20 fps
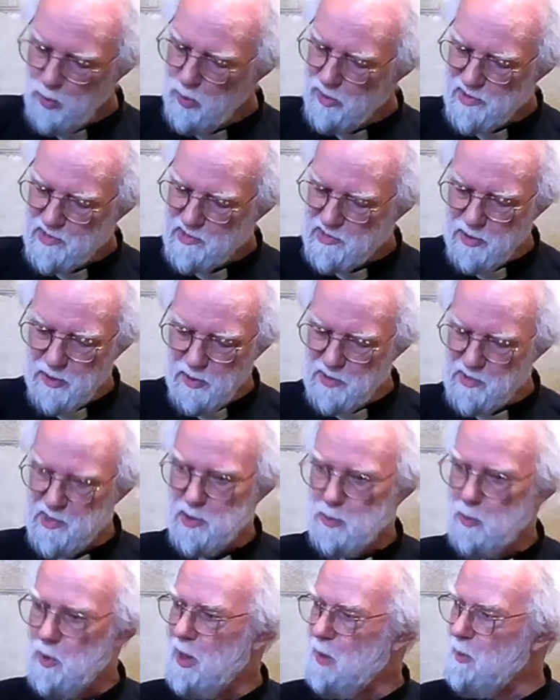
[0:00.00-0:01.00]
all the
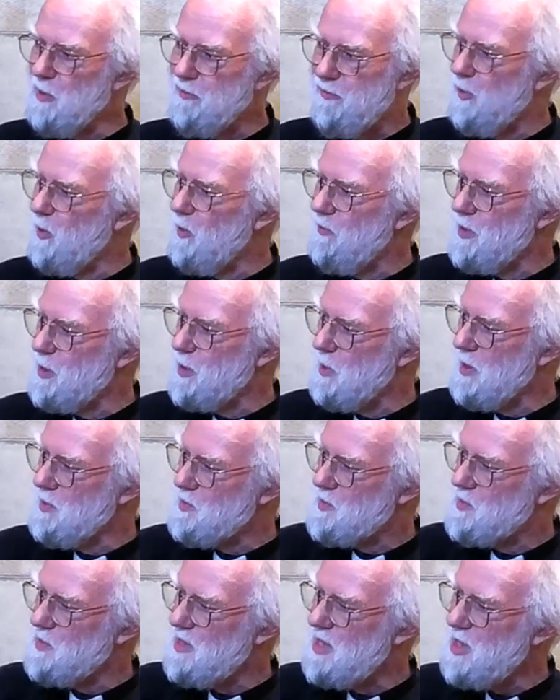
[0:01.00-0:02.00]
souls that were forfeit
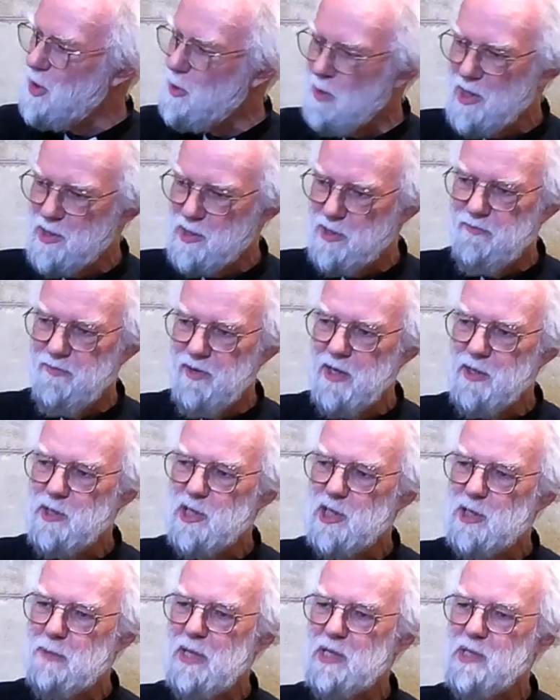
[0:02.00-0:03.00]
once, and he who might
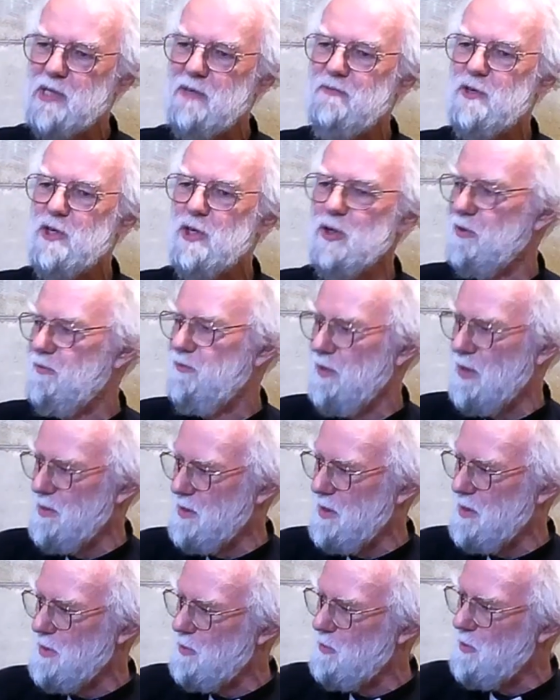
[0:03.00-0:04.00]
advantage best have took
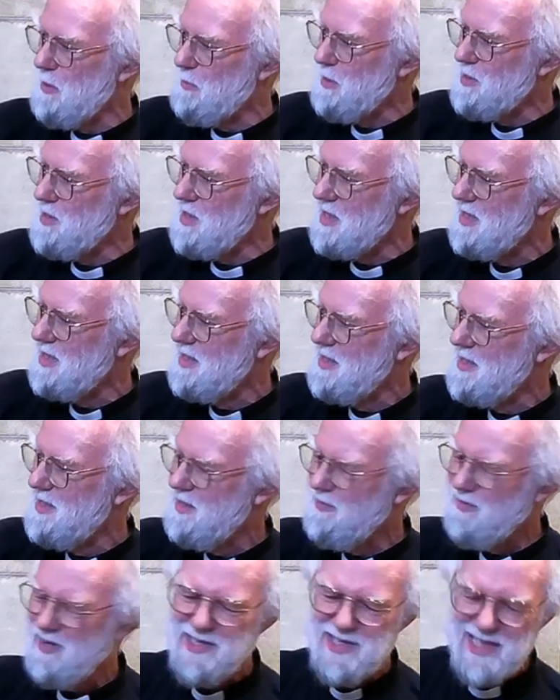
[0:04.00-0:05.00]
found out the remedy.
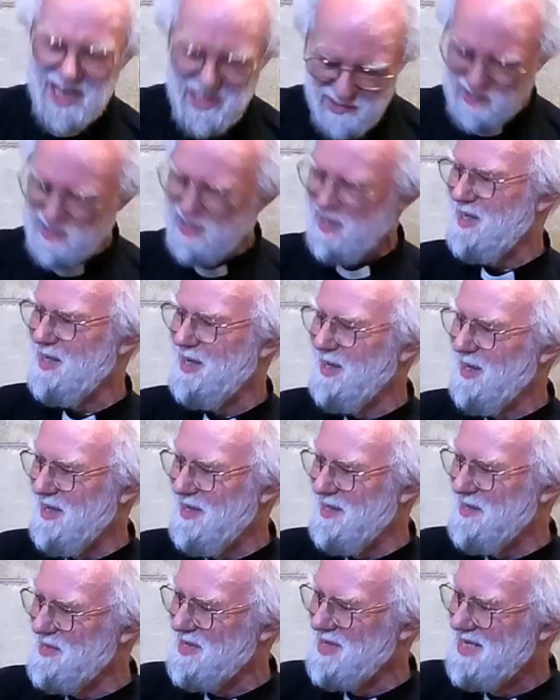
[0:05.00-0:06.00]
Fantastic
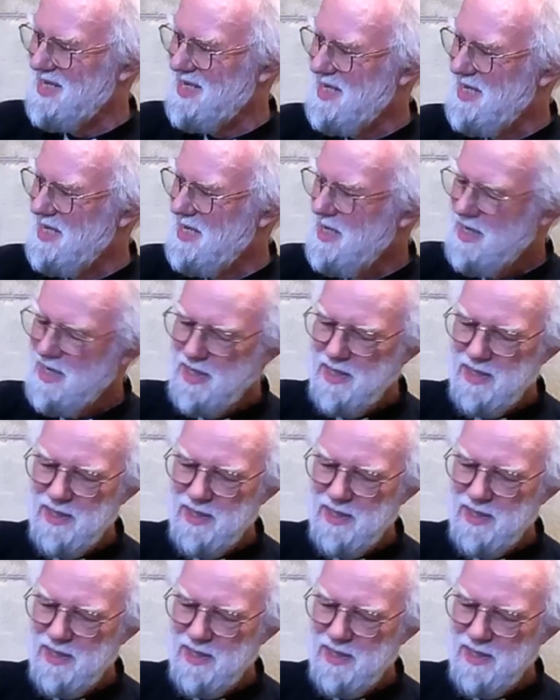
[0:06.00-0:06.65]
lines. Yes.